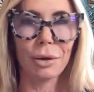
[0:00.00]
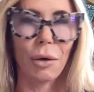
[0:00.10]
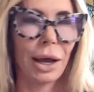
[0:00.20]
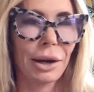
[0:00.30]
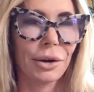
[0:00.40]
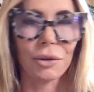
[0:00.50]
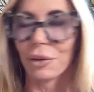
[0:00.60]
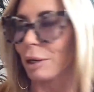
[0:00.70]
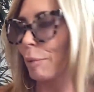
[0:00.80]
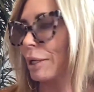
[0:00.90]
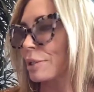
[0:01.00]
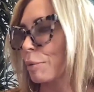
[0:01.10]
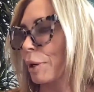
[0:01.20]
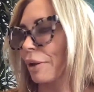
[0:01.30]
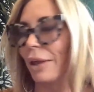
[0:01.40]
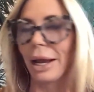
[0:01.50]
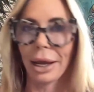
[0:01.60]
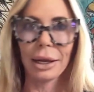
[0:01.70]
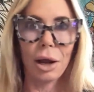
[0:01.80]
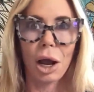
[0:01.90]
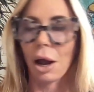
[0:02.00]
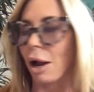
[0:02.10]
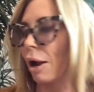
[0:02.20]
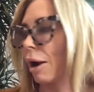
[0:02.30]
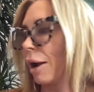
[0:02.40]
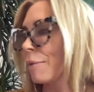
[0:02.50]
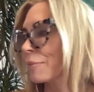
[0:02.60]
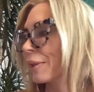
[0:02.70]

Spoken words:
Oh, I don't know if anybody's aware of that. Ha, ha, ha.